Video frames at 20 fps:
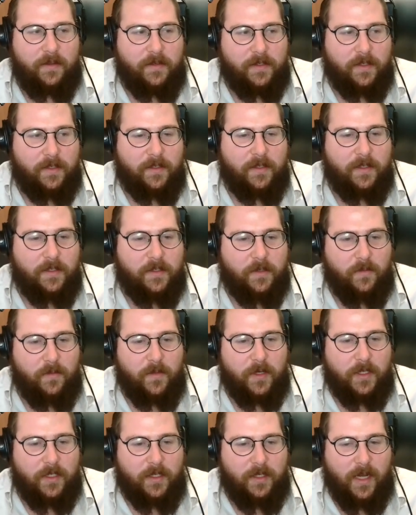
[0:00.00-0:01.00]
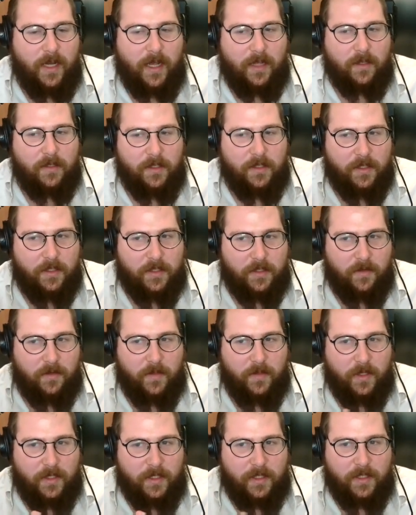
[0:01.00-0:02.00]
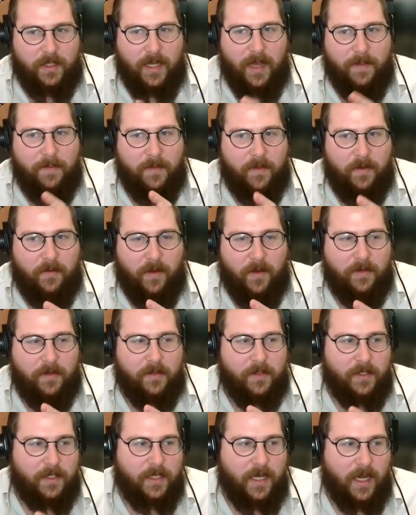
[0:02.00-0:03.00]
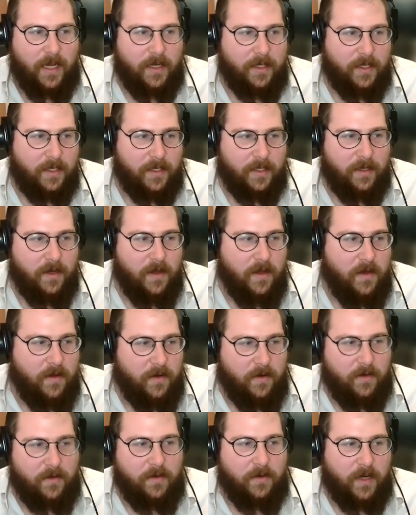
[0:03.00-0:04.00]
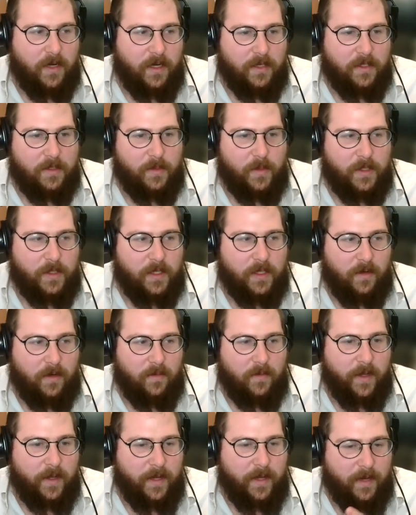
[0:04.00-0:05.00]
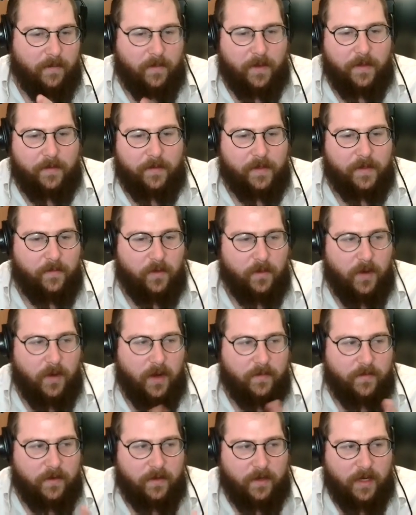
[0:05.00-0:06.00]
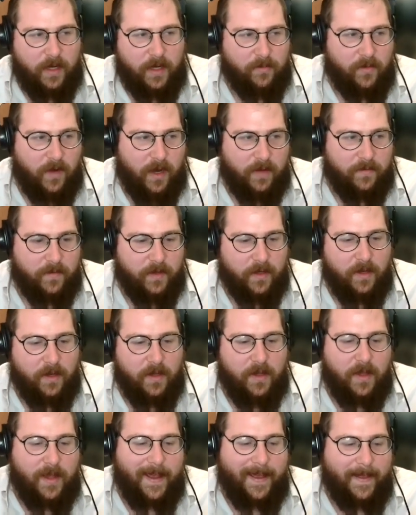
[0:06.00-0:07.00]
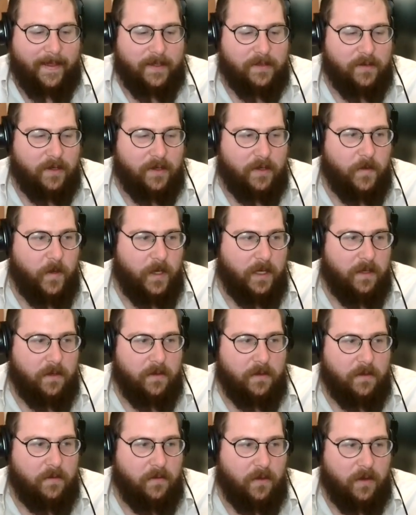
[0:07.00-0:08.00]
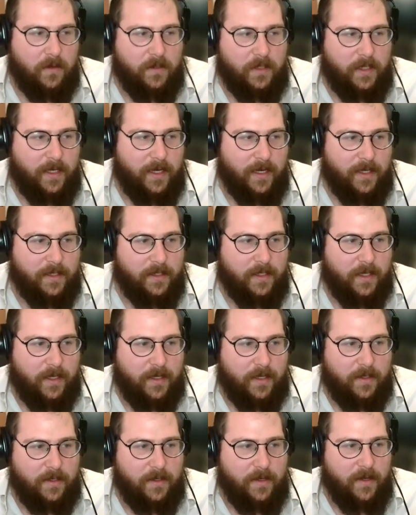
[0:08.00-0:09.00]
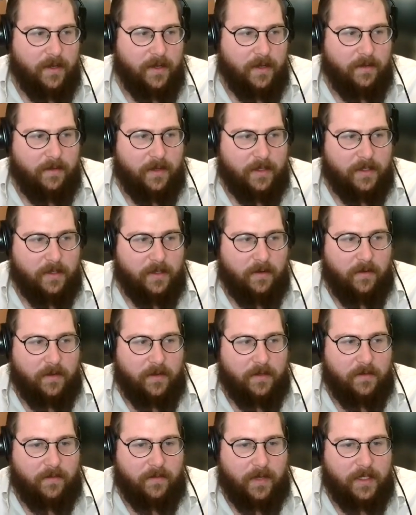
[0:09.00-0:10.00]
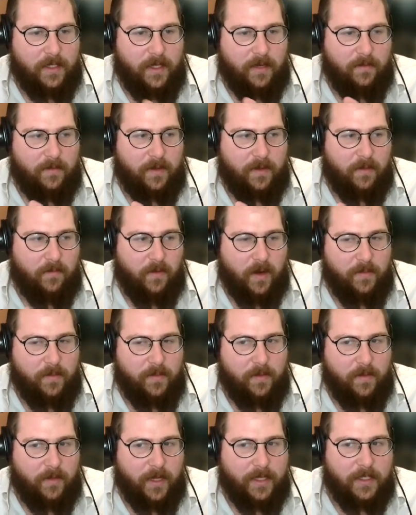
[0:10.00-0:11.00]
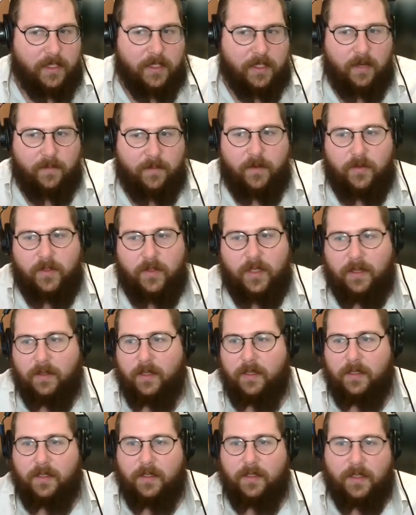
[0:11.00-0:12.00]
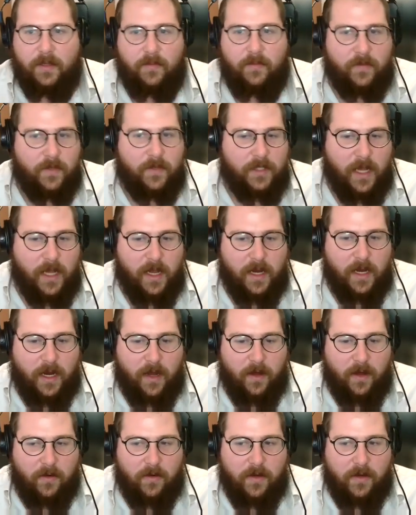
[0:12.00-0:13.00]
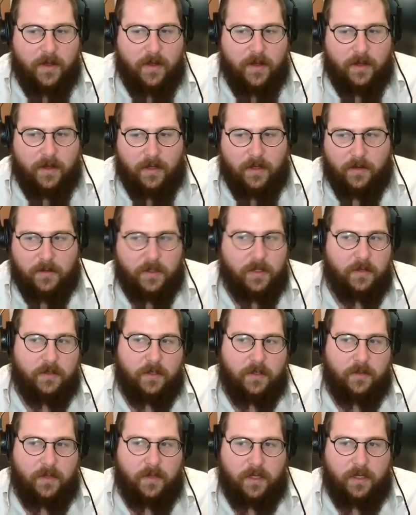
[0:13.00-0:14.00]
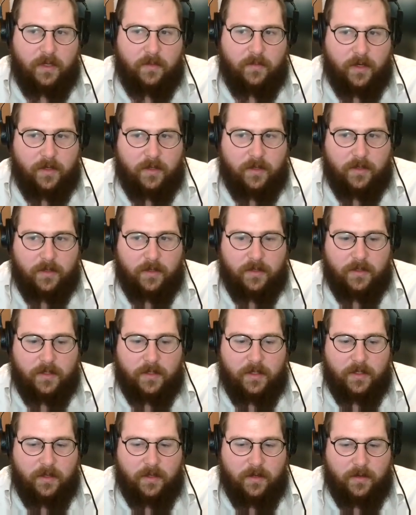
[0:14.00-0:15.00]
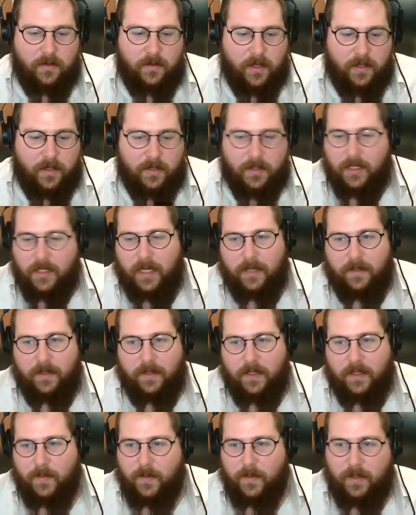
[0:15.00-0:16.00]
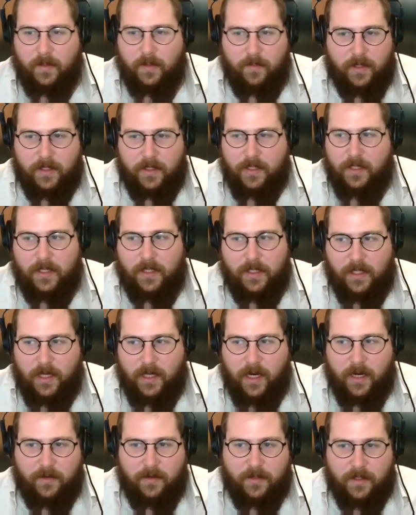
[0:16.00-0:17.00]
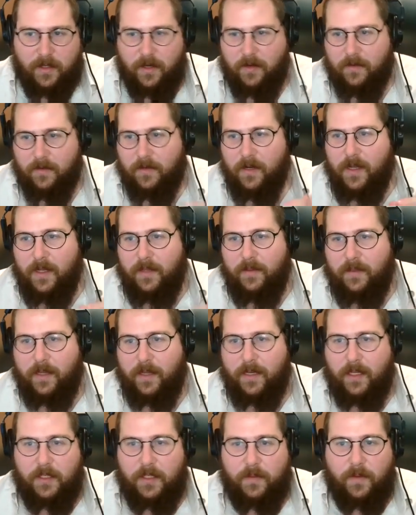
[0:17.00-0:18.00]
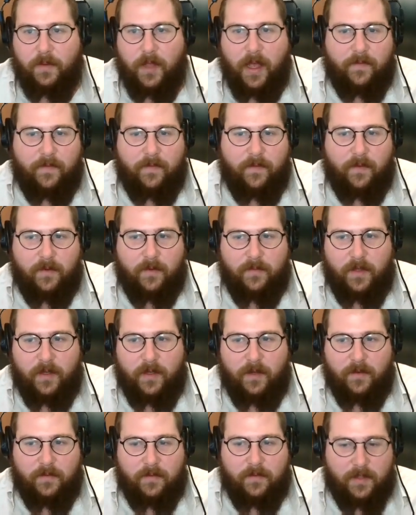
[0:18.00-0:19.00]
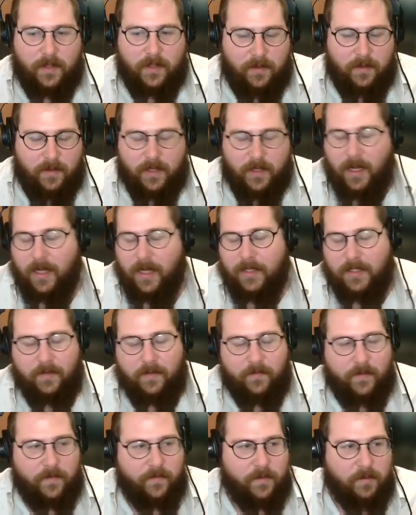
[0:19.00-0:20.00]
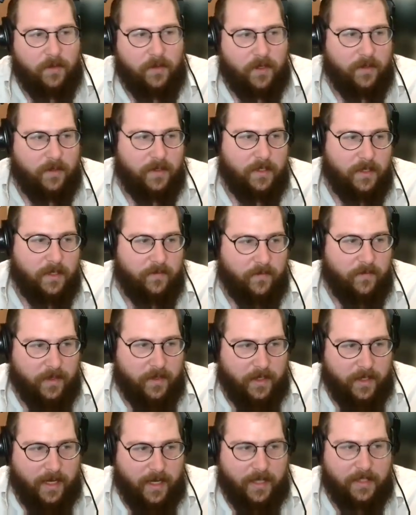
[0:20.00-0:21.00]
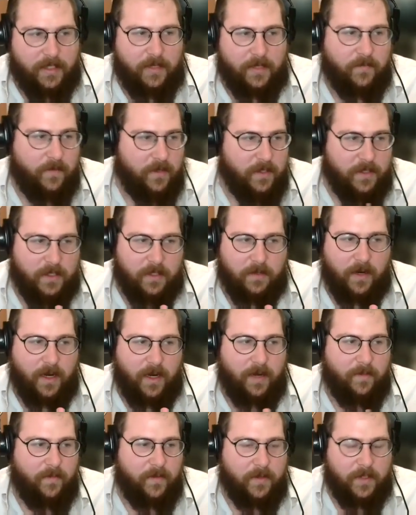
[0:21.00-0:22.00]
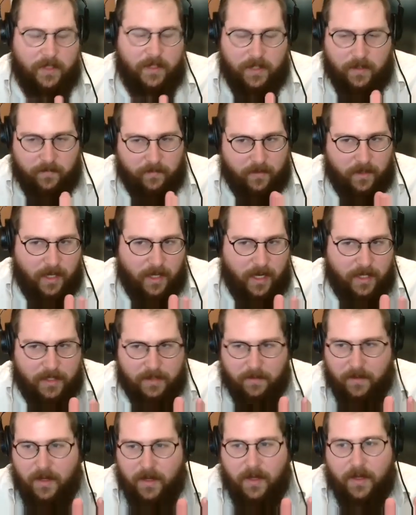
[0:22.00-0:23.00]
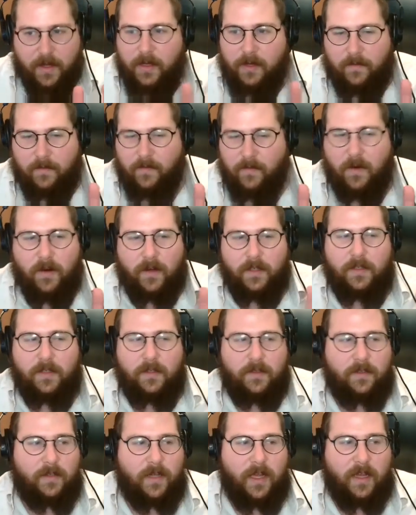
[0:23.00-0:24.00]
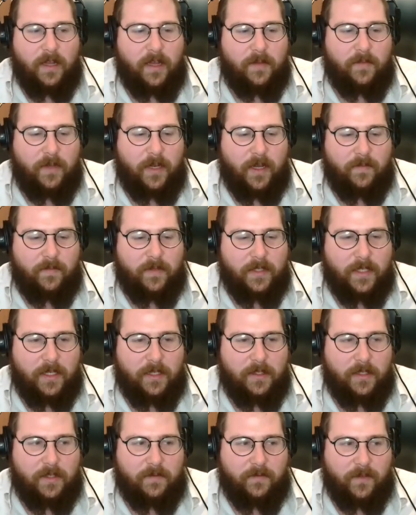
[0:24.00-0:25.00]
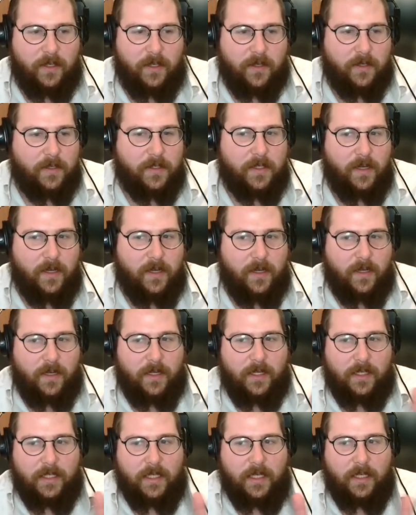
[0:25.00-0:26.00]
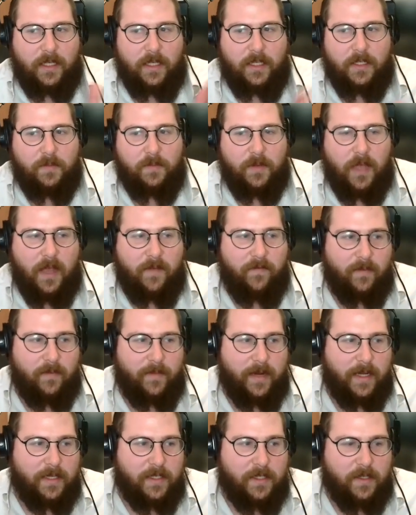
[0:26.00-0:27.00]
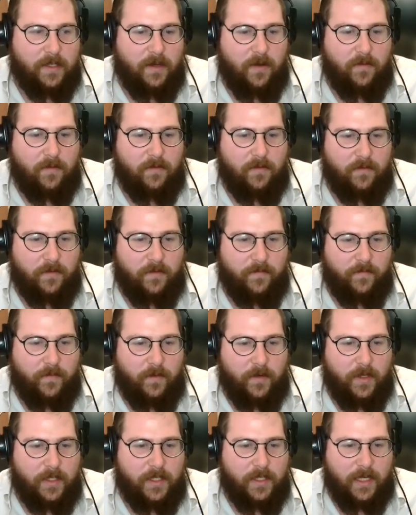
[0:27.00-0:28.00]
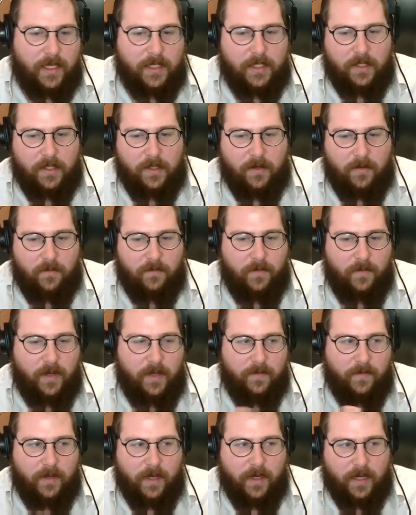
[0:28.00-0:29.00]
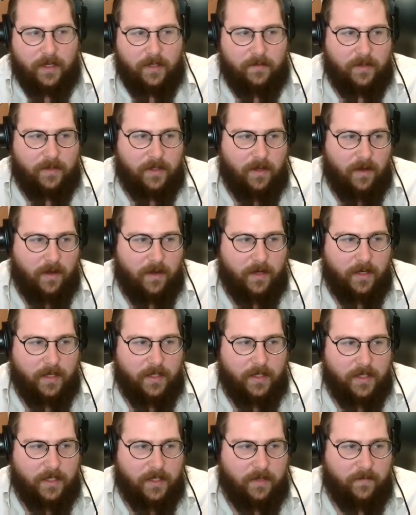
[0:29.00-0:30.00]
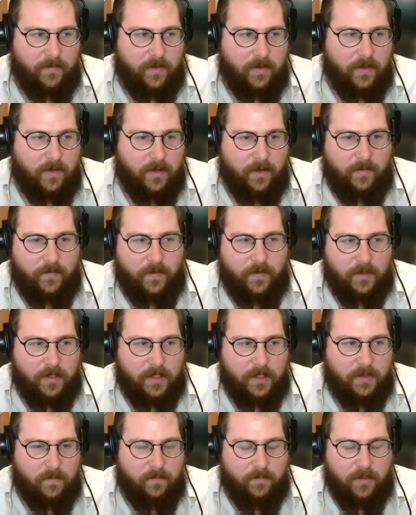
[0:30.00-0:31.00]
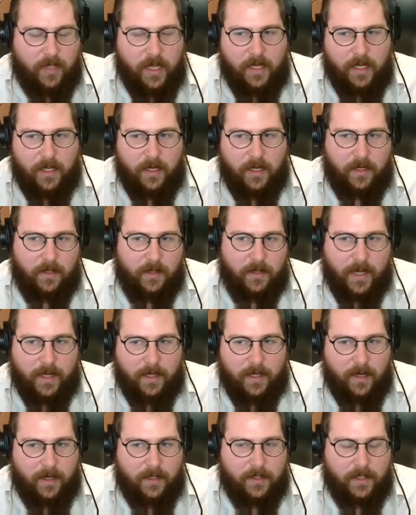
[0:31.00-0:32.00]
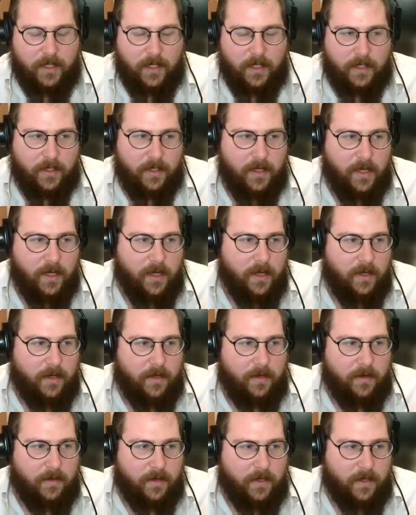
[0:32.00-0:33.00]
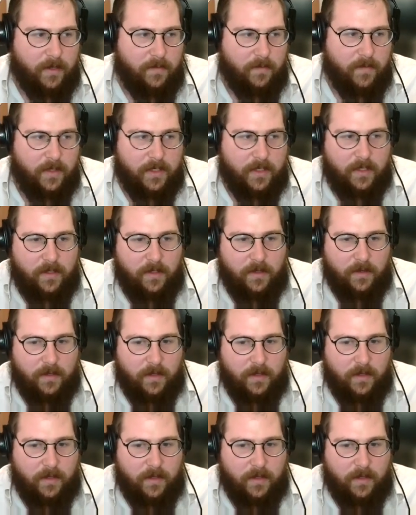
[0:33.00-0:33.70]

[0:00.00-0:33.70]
there's so much knowledge and so much depth to understanding who your customers are. Again, whether it's for profit or nonprofit. And that's why creating good quality content that's going to resonate with the right people. I just saw a post on LinkedIn. Someone was saying how, social media marketers, understand this, but the businesses that hire us don't, that each platform, the content for Twitter is different than content for Instagram, which is different than content. Of course. I mean, I've been saying this for years, is that each platform has its own voice and has its own way of connecting with the audience. And if you're just blanketing that content, you're just